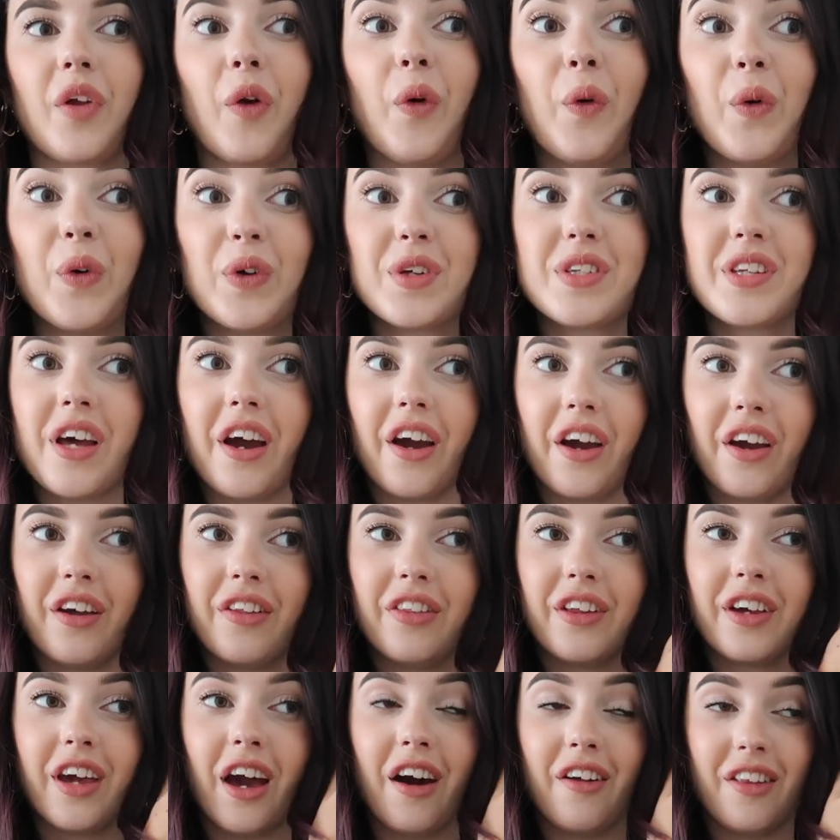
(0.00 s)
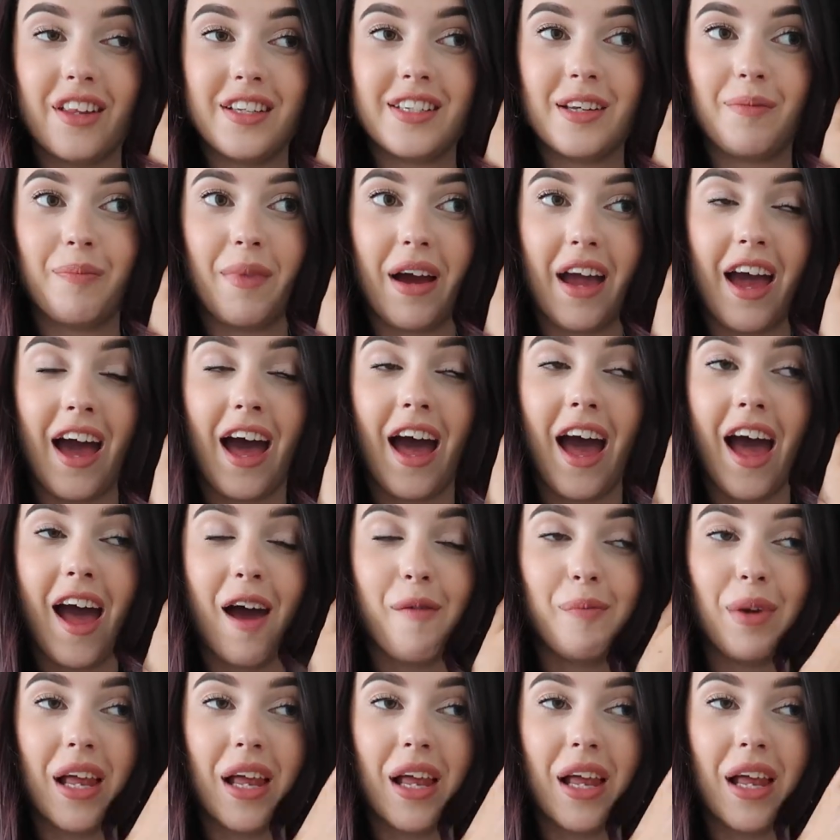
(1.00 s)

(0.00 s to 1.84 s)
Also the girl that did my hair,